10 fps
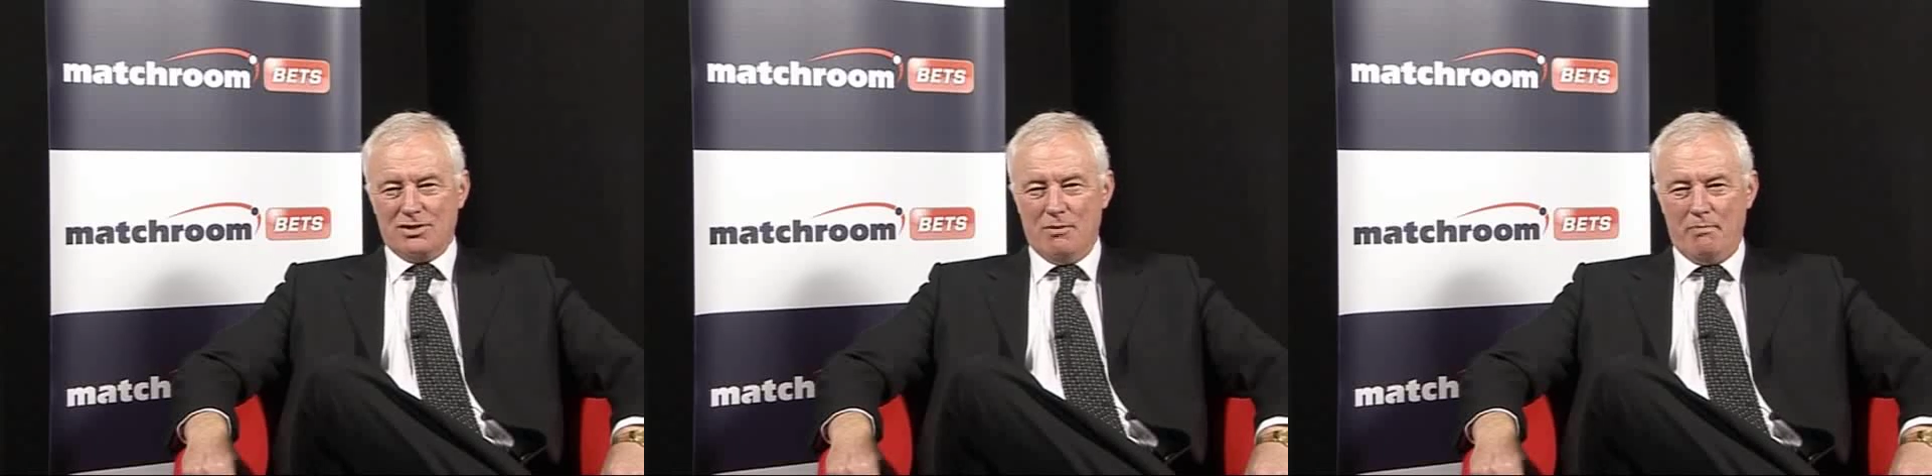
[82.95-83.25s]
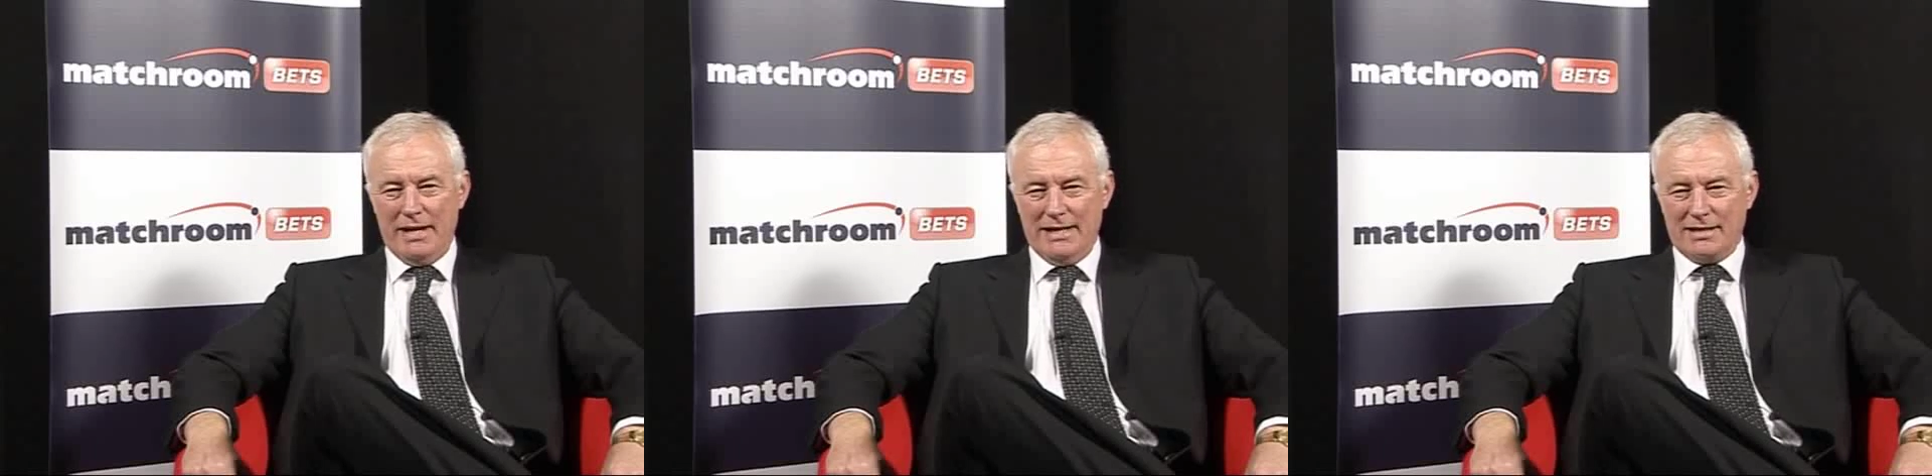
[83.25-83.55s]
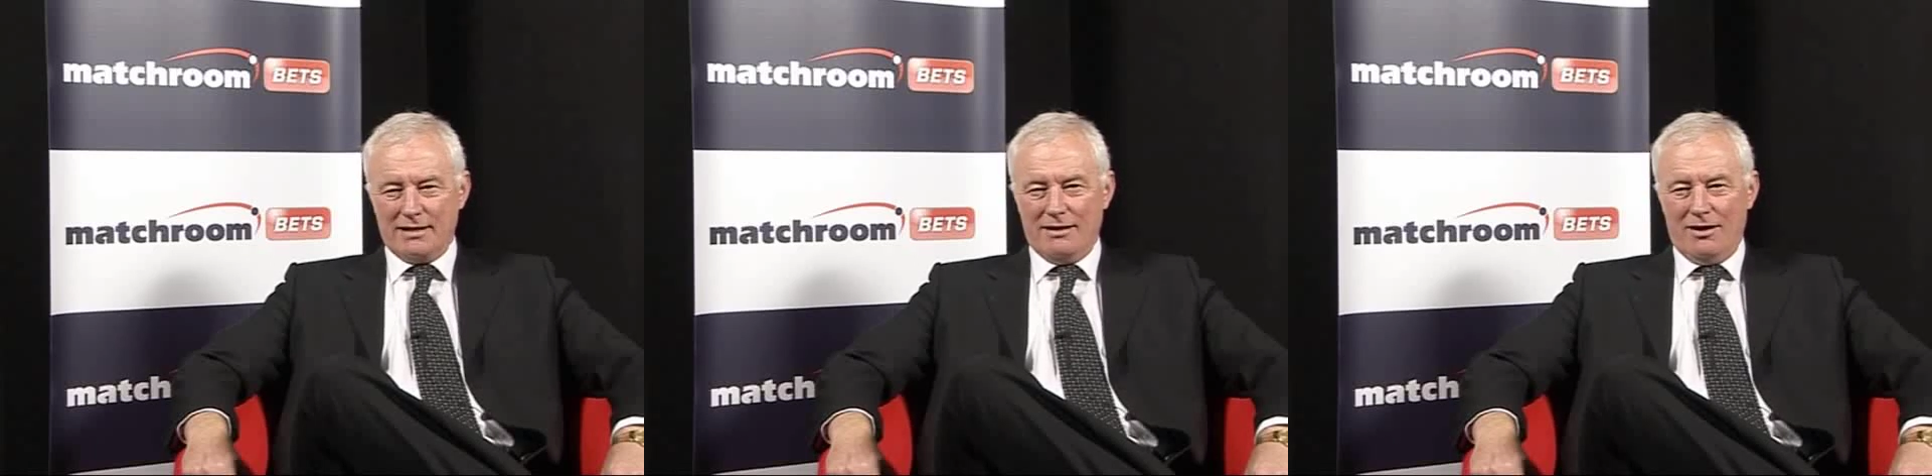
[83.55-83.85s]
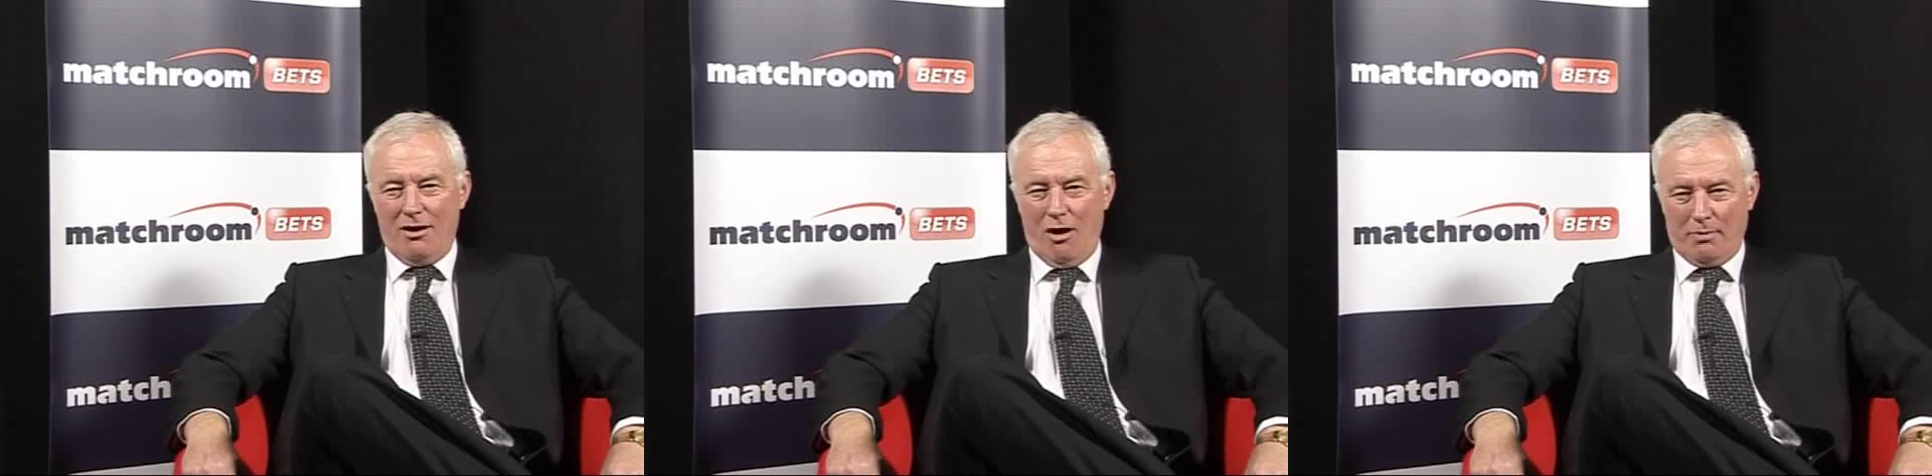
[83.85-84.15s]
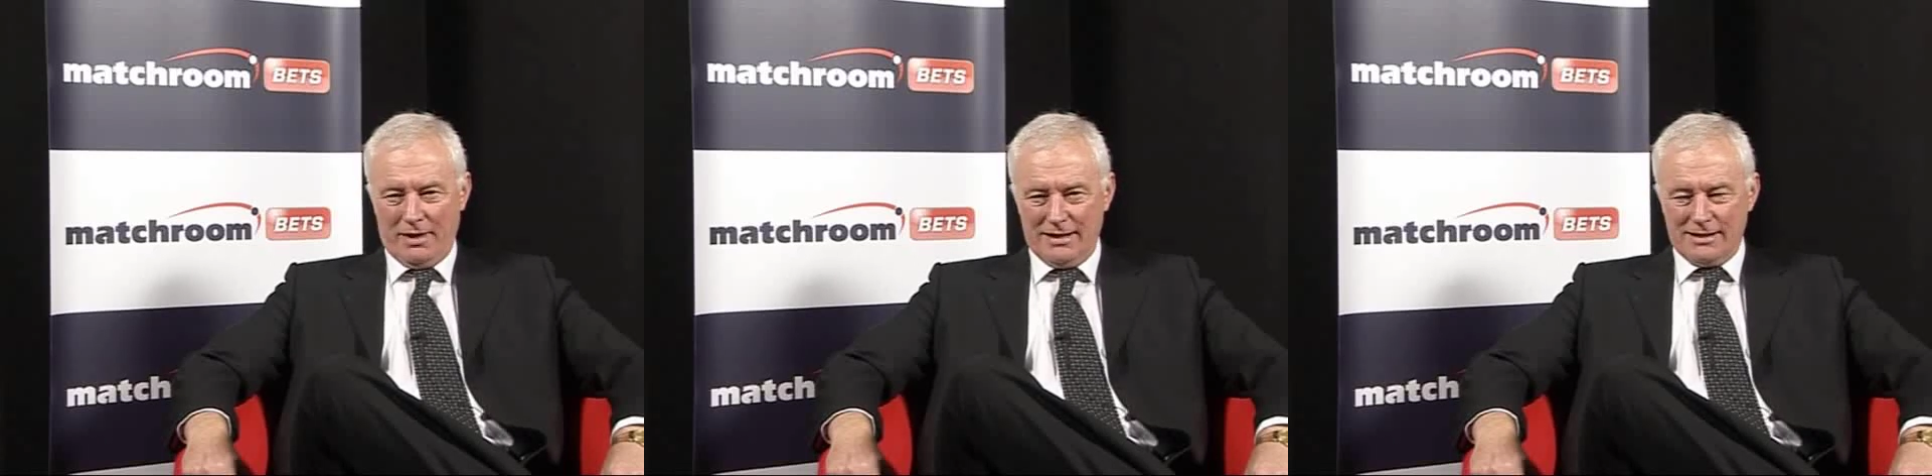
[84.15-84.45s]
to beat
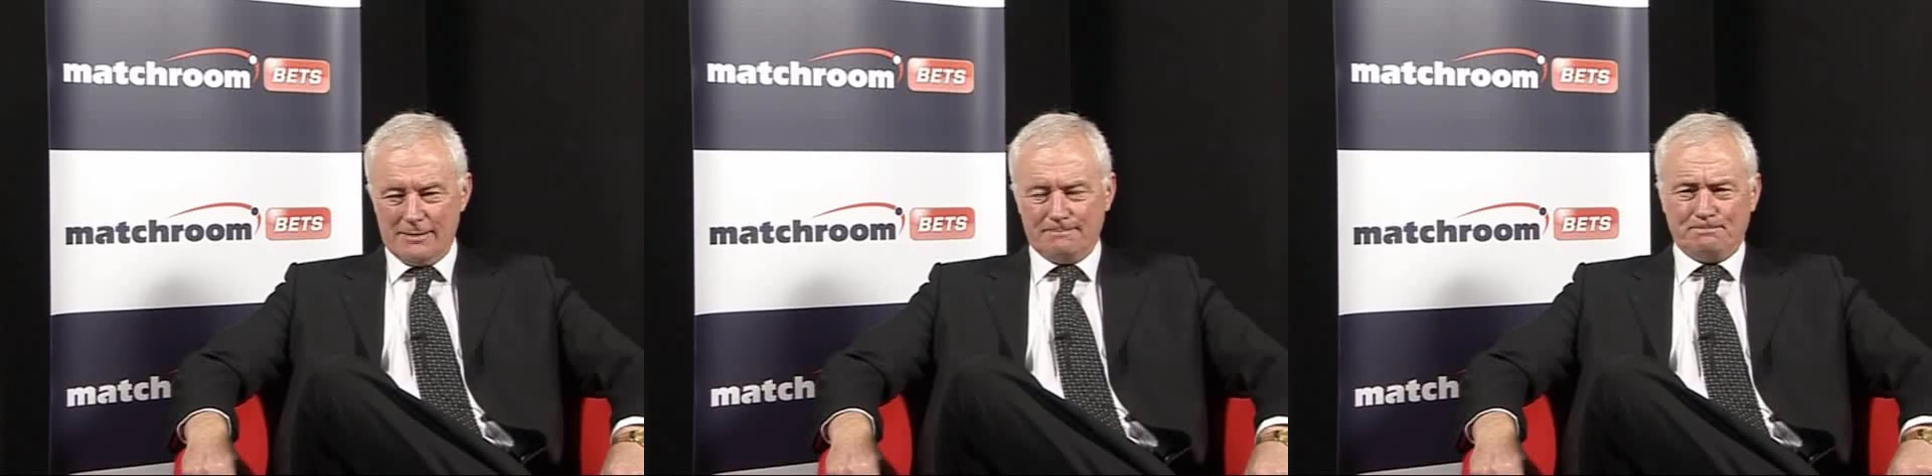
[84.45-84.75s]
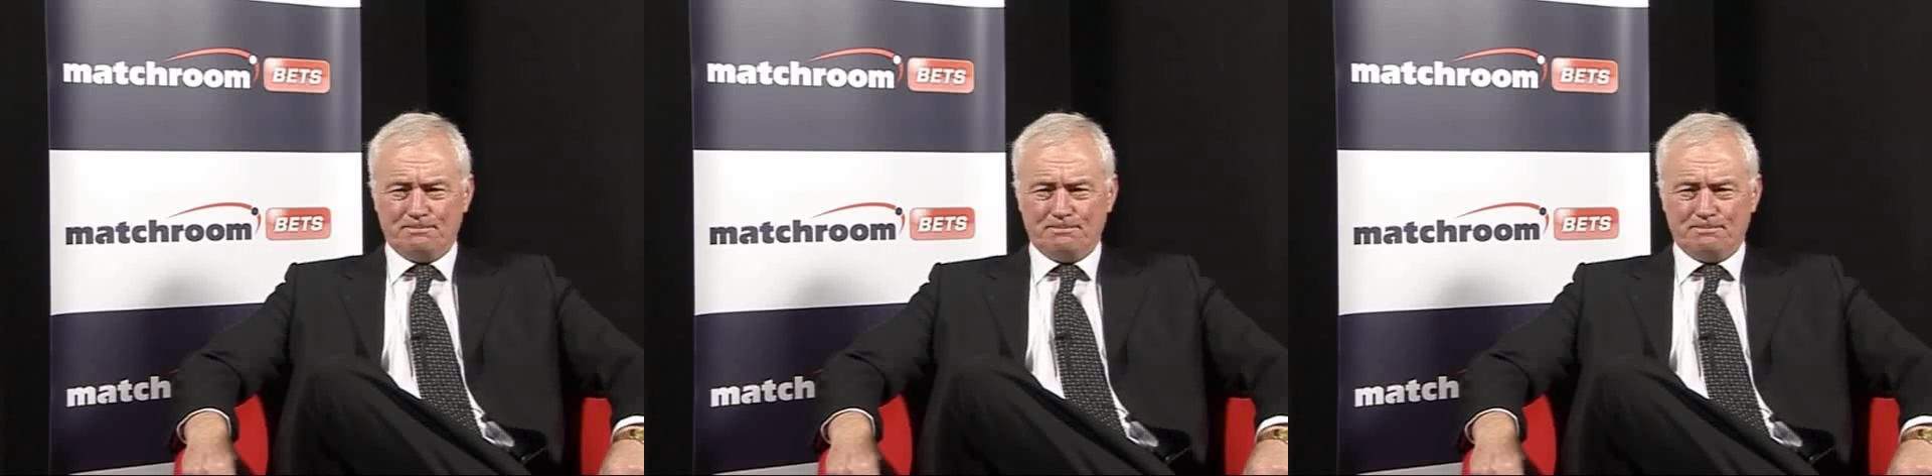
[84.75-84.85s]
Hopkins.